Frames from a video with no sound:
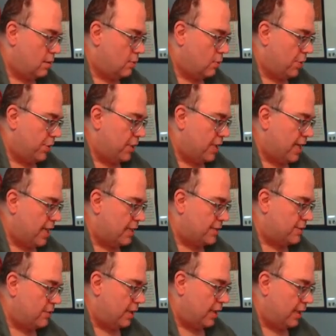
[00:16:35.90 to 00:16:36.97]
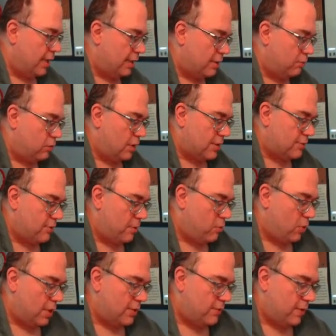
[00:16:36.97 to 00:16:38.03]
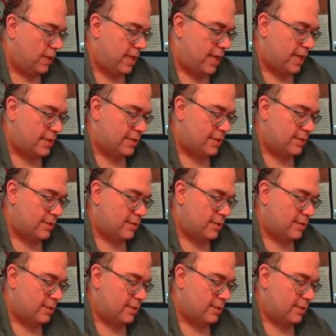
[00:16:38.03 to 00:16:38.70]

with that so I can get the plus three points for that.